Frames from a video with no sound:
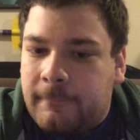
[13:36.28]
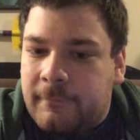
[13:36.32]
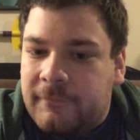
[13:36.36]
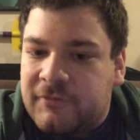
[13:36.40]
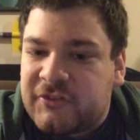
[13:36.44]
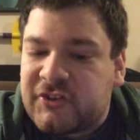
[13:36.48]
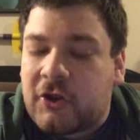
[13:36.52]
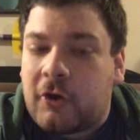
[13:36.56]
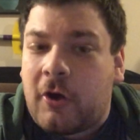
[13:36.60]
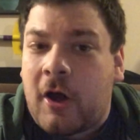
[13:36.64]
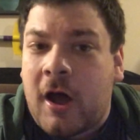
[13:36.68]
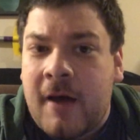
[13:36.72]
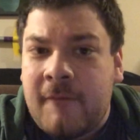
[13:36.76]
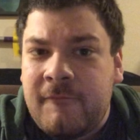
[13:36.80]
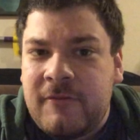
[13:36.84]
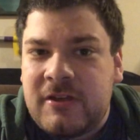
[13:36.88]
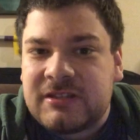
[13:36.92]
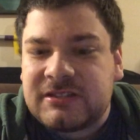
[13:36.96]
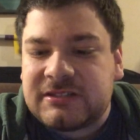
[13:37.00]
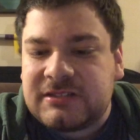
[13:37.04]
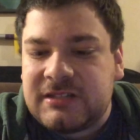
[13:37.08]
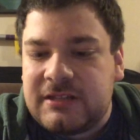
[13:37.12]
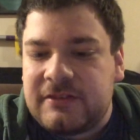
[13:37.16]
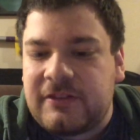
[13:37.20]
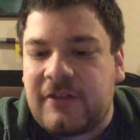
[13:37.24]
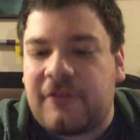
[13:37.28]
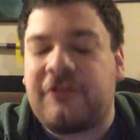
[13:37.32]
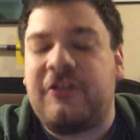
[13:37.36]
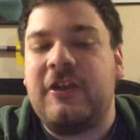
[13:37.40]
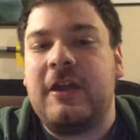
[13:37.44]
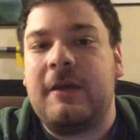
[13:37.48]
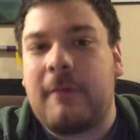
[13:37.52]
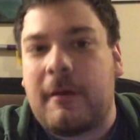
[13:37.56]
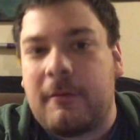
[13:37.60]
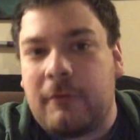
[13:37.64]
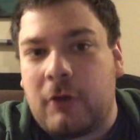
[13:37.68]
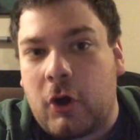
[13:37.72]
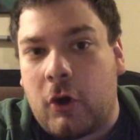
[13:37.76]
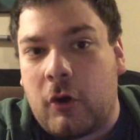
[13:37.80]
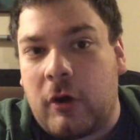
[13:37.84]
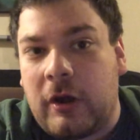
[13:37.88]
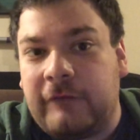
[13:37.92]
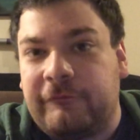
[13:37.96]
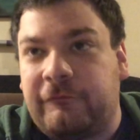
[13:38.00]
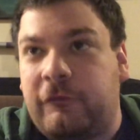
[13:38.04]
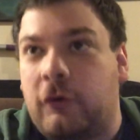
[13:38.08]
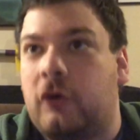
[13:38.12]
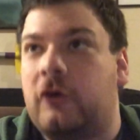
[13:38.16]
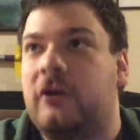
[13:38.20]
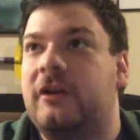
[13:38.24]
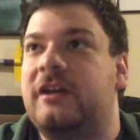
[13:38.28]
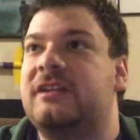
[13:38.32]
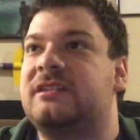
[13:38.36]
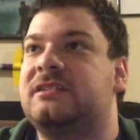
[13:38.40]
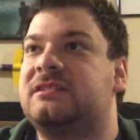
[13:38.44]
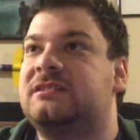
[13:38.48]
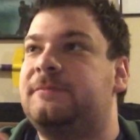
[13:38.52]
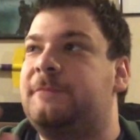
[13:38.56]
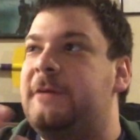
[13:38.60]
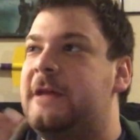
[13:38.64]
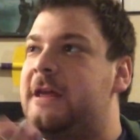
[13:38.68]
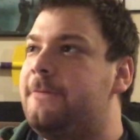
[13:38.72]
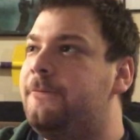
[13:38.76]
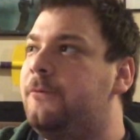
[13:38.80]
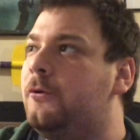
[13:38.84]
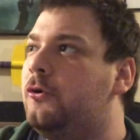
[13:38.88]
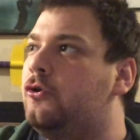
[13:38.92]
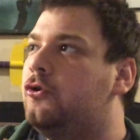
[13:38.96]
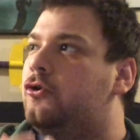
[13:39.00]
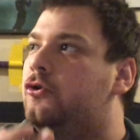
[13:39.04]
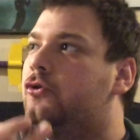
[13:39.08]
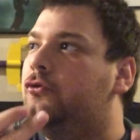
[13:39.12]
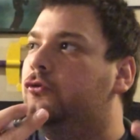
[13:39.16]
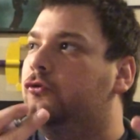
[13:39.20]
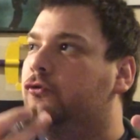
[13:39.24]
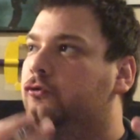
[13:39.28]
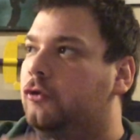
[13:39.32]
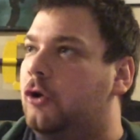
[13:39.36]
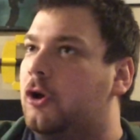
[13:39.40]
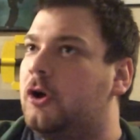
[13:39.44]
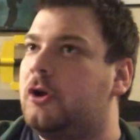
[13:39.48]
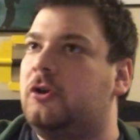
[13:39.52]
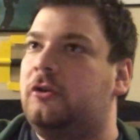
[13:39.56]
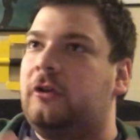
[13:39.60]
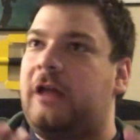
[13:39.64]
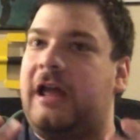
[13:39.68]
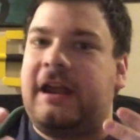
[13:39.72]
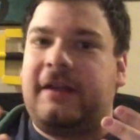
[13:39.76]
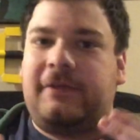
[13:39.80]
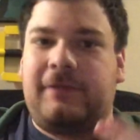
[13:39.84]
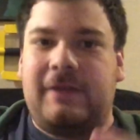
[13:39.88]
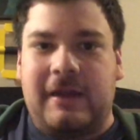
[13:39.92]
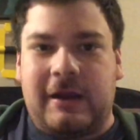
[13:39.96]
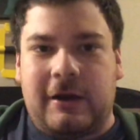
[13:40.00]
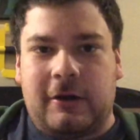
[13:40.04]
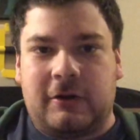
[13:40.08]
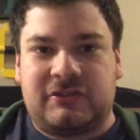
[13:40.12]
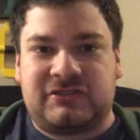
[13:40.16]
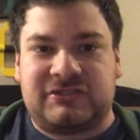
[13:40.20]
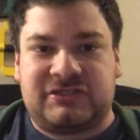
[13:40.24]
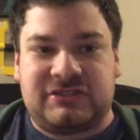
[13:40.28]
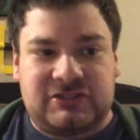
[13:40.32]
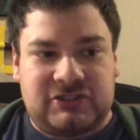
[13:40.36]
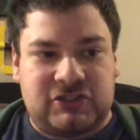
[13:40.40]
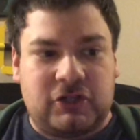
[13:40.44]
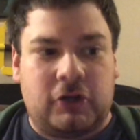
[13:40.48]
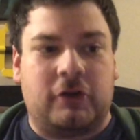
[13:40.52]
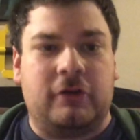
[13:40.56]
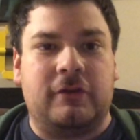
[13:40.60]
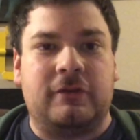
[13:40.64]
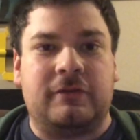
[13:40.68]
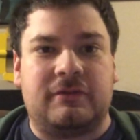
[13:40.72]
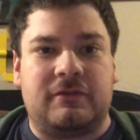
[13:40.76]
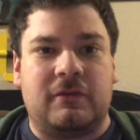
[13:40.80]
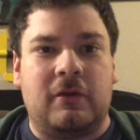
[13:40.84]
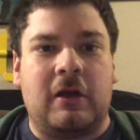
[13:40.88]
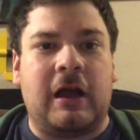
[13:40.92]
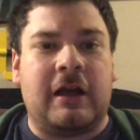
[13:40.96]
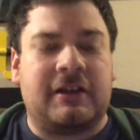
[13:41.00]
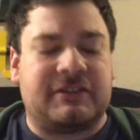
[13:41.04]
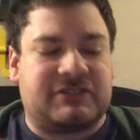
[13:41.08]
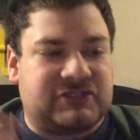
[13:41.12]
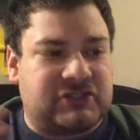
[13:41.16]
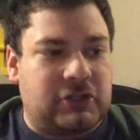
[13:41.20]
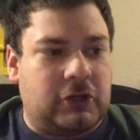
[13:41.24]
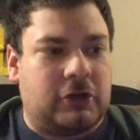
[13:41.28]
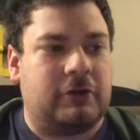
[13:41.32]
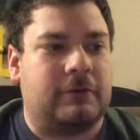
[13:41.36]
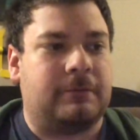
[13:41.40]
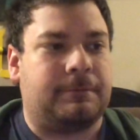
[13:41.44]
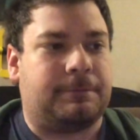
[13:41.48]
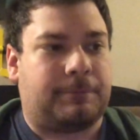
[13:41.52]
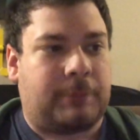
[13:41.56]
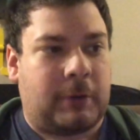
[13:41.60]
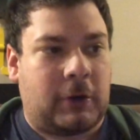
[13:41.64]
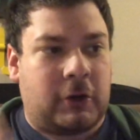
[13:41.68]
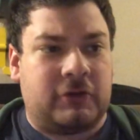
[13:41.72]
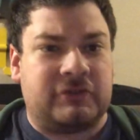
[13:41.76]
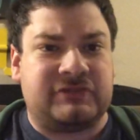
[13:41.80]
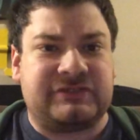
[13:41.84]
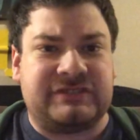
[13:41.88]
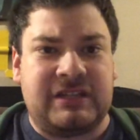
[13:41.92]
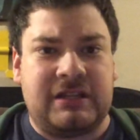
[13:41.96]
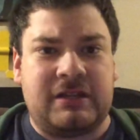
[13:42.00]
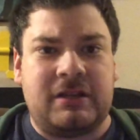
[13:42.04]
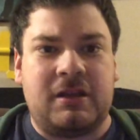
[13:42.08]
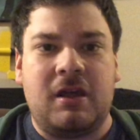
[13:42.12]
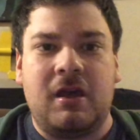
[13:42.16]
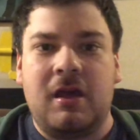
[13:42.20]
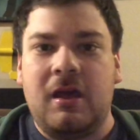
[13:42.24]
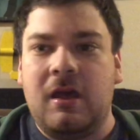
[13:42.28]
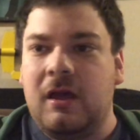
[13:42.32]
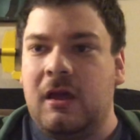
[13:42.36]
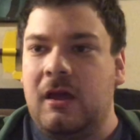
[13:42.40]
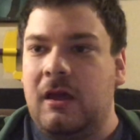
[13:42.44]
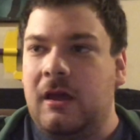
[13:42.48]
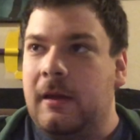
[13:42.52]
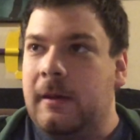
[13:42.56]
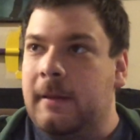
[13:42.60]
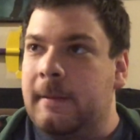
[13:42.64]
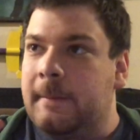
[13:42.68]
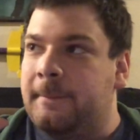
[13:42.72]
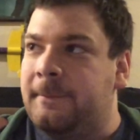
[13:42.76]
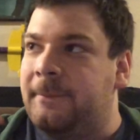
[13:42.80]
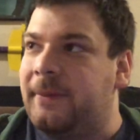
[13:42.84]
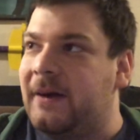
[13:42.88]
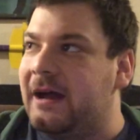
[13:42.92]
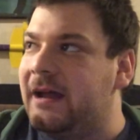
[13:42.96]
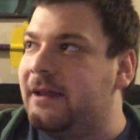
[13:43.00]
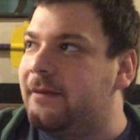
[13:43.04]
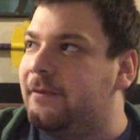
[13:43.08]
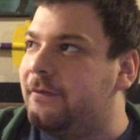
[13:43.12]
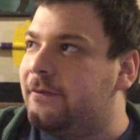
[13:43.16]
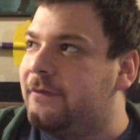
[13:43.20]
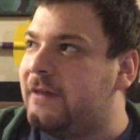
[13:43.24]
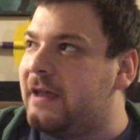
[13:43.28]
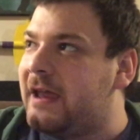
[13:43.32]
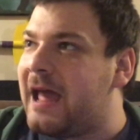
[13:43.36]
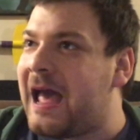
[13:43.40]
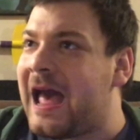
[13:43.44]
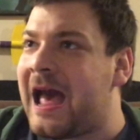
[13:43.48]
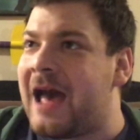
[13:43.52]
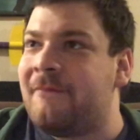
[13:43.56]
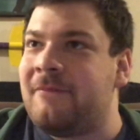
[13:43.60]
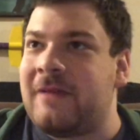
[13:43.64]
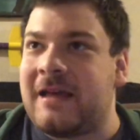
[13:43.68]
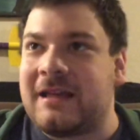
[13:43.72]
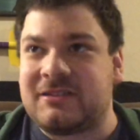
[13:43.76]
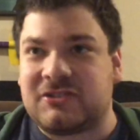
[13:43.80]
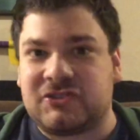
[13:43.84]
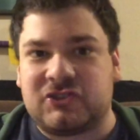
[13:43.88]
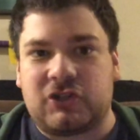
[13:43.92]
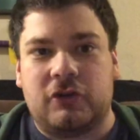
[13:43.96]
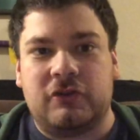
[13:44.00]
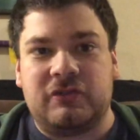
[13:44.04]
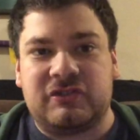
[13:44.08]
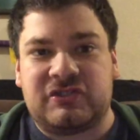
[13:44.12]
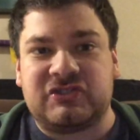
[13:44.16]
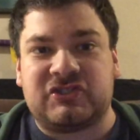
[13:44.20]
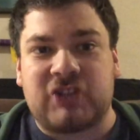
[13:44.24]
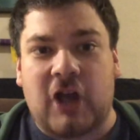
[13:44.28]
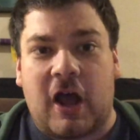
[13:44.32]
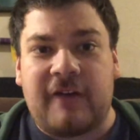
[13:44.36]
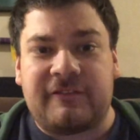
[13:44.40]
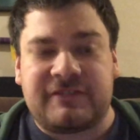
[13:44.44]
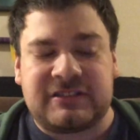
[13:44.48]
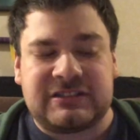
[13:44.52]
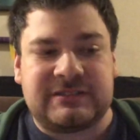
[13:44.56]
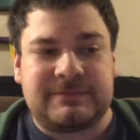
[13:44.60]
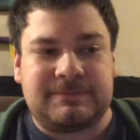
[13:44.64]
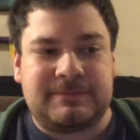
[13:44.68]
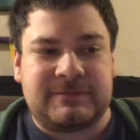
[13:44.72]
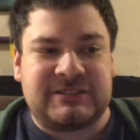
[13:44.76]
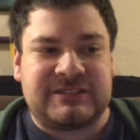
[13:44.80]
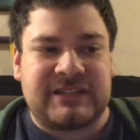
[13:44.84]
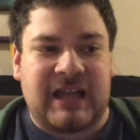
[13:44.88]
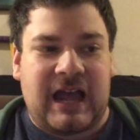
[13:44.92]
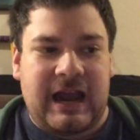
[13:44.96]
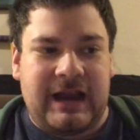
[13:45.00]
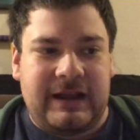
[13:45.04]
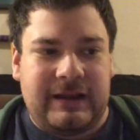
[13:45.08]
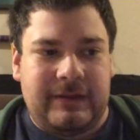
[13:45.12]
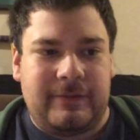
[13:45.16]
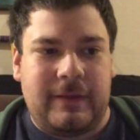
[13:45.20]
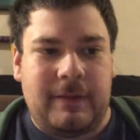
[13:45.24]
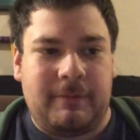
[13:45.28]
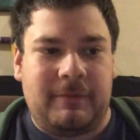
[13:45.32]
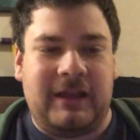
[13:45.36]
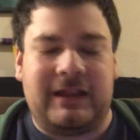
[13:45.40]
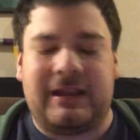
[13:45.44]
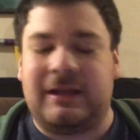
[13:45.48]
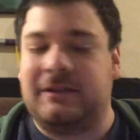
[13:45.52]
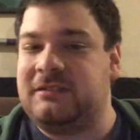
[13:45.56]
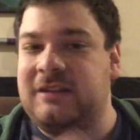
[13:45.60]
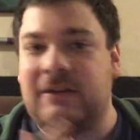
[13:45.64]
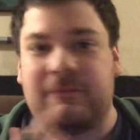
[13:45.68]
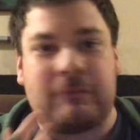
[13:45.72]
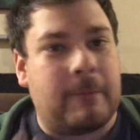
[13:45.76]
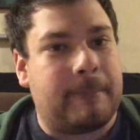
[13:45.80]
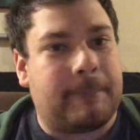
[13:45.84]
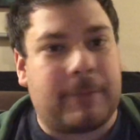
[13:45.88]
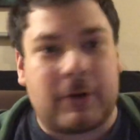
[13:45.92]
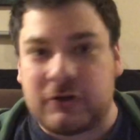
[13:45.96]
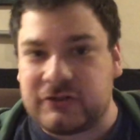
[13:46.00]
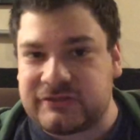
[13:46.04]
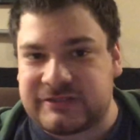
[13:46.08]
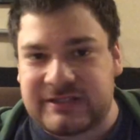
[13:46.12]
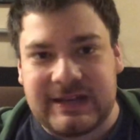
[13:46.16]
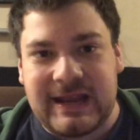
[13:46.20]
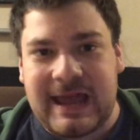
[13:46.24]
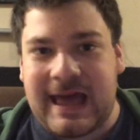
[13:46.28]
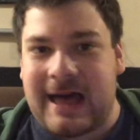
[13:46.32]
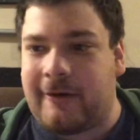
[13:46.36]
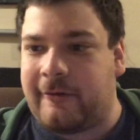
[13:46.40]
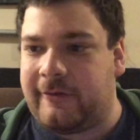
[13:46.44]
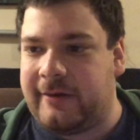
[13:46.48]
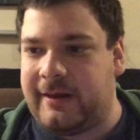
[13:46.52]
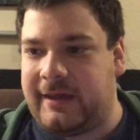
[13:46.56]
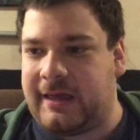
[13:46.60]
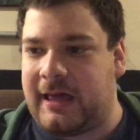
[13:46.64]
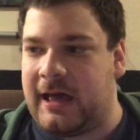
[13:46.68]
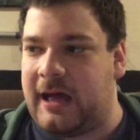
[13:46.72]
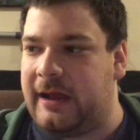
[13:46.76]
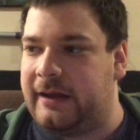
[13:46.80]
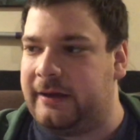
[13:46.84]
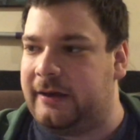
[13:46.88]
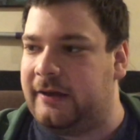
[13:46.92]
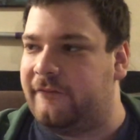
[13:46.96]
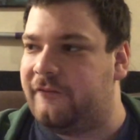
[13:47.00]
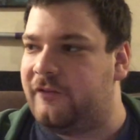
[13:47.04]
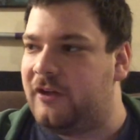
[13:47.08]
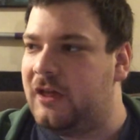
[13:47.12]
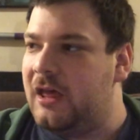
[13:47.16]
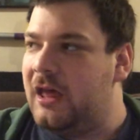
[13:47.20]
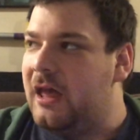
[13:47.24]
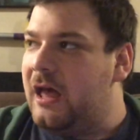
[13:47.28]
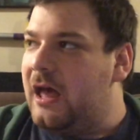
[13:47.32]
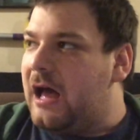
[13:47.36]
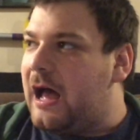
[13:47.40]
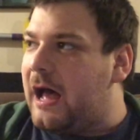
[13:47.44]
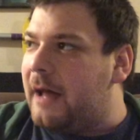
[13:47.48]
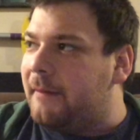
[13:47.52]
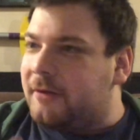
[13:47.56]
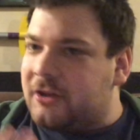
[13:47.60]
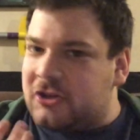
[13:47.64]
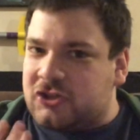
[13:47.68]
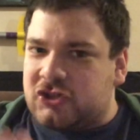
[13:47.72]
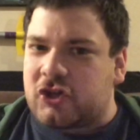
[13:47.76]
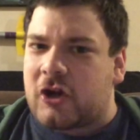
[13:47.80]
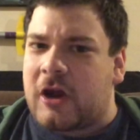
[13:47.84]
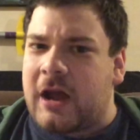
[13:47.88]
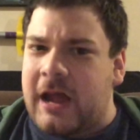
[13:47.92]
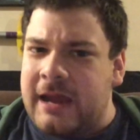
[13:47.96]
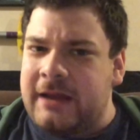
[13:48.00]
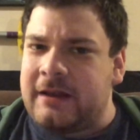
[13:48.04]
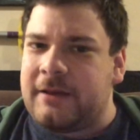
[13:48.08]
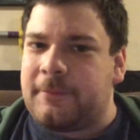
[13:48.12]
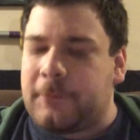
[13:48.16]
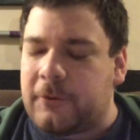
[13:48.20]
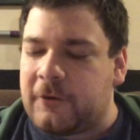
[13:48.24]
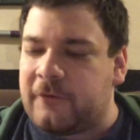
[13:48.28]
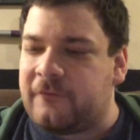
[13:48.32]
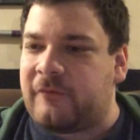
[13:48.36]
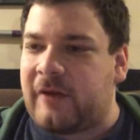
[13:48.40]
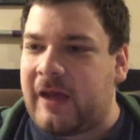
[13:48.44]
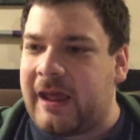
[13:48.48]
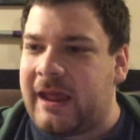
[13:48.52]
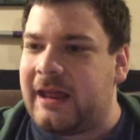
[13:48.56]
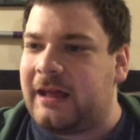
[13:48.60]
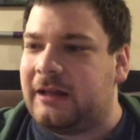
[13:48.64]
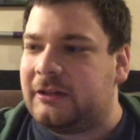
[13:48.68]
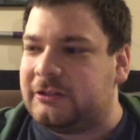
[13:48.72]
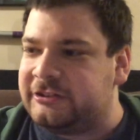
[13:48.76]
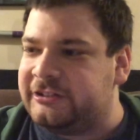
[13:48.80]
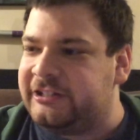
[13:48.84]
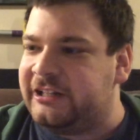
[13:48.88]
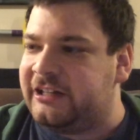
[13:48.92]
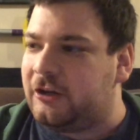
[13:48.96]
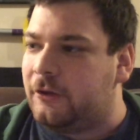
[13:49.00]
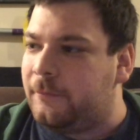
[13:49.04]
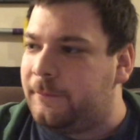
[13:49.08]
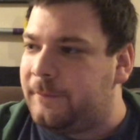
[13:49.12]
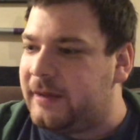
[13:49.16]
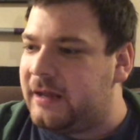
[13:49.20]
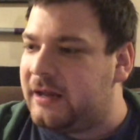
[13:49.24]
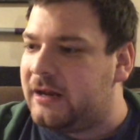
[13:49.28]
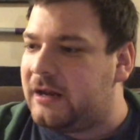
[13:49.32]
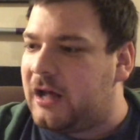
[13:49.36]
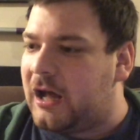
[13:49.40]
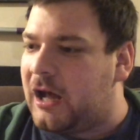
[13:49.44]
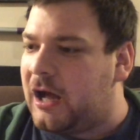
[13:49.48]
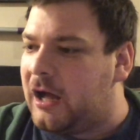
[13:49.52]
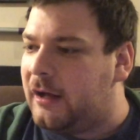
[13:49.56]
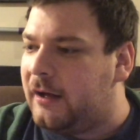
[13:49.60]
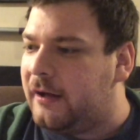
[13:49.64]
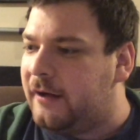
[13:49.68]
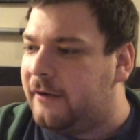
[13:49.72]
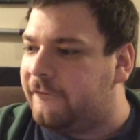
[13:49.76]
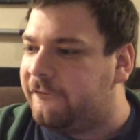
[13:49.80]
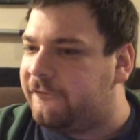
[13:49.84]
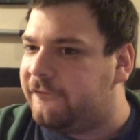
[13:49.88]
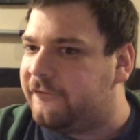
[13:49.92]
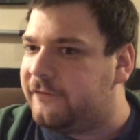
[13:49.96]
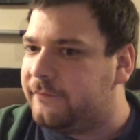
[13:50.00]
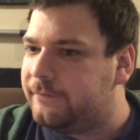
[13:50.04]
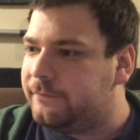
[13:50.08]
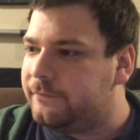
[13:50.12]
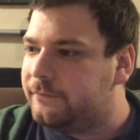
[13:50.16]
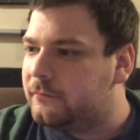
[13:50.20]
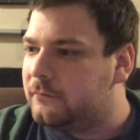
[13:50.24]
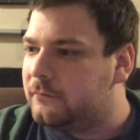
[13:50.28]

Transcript: So obviously the theme I'm going for is people who look like they're a certain person, but they have that certain soft side in them, like a different personality kind of. I'm trying to purvey a little bit of